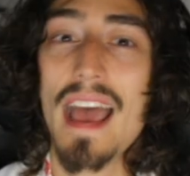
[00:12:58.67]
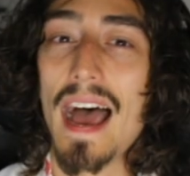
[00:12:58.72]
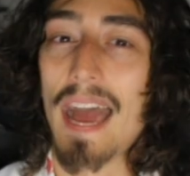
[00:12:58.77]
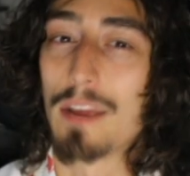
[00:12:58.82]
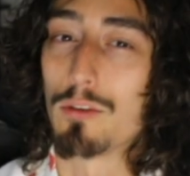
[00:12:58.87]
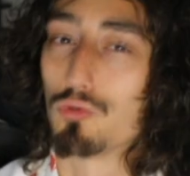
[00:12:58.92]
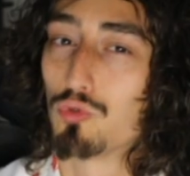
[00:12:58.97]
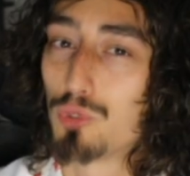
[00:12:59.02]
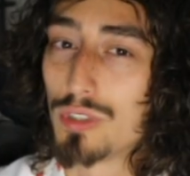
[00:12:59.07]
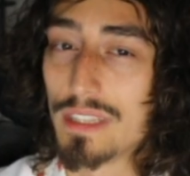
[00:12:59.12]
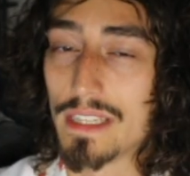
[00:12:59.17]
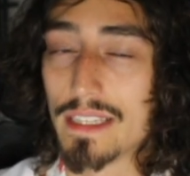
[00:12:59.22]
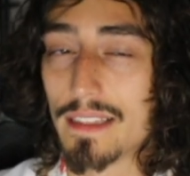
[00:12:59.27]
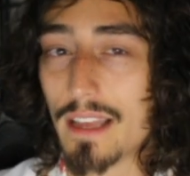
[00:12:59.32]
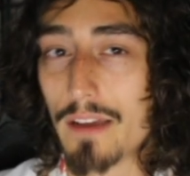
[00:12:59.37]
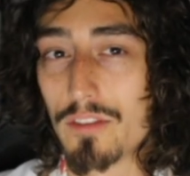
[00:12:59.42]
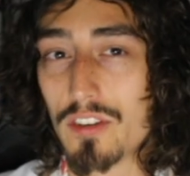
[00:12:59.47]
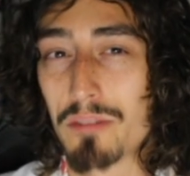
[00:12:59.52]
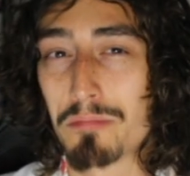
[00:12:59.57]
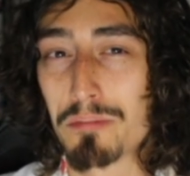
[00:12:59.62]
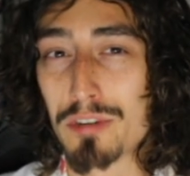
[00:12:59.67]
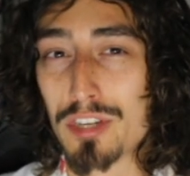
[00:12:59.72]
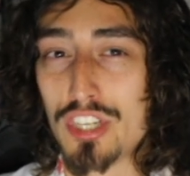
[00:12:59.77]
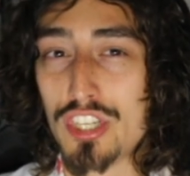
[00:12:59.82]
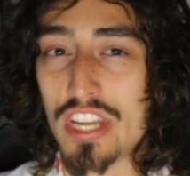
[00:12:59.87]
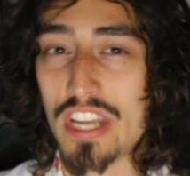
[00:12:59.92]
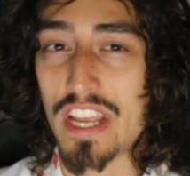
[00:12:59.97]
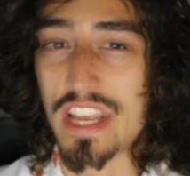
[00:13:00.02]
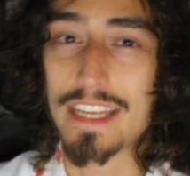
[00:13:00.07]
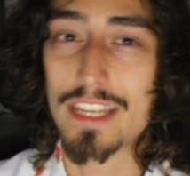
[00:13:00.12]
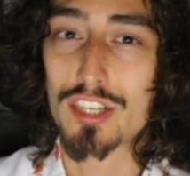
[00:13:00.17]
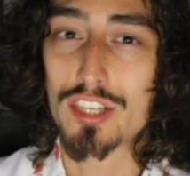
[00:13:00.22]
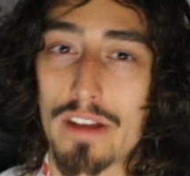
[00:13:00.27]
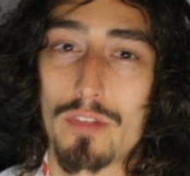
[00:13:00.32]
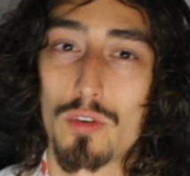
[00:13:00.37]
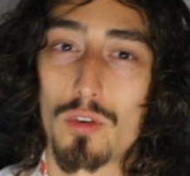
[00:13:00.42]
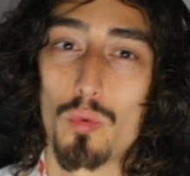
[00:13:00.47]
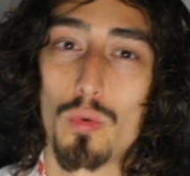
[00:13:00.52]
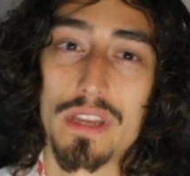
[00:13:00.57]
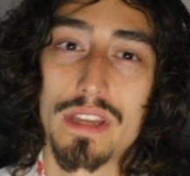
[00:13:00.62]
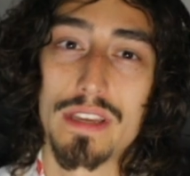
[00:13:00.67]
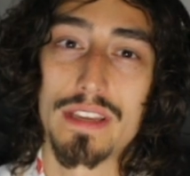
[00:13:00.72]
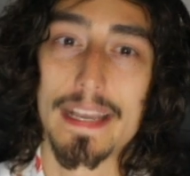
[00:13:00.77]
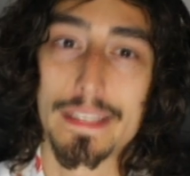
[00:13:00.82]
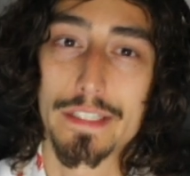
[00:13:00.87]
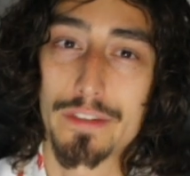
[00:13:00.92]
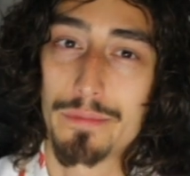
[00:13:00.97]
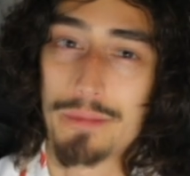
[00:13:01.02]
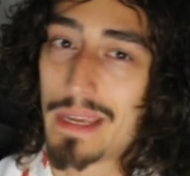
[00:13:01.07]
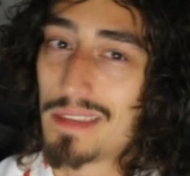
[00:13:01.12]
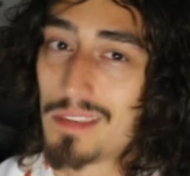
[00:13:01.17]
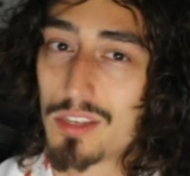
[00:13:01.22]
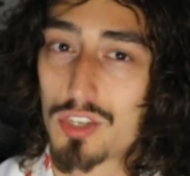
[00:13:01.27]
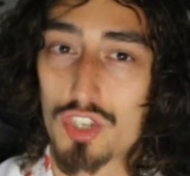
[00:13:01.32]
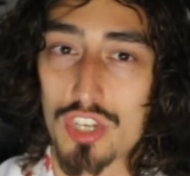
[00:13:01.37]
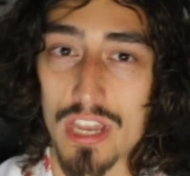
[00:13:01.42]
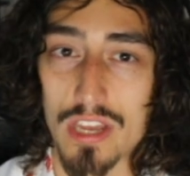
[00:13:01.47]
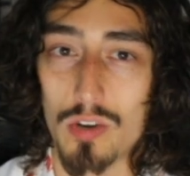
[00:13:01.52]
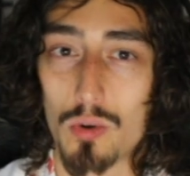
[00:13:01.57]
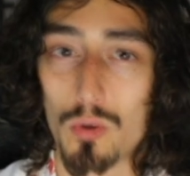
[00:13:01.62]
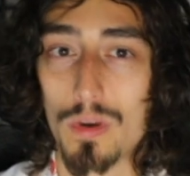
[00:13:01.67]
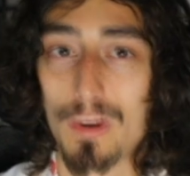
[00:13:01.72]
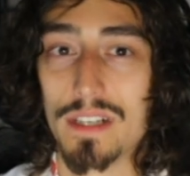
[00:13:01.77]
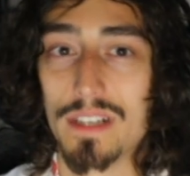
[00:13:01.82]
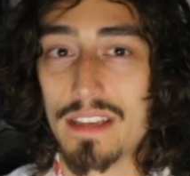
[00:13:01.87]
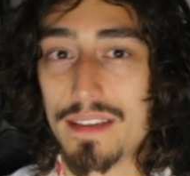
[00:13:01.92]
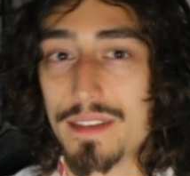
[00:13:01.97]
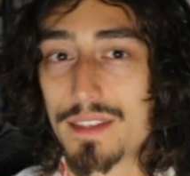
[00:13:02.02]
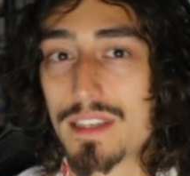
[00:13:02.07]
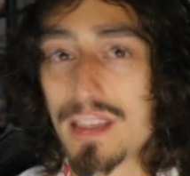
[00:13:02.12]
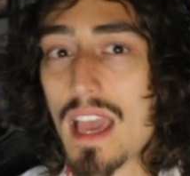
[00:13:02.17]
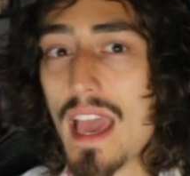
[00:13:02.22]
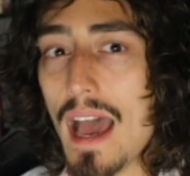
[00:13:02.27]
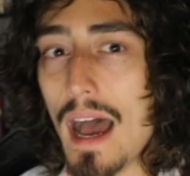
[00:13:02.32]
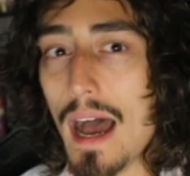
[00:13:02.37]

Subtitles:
I really love and appreciate and every one of you guys for making this channel what it is.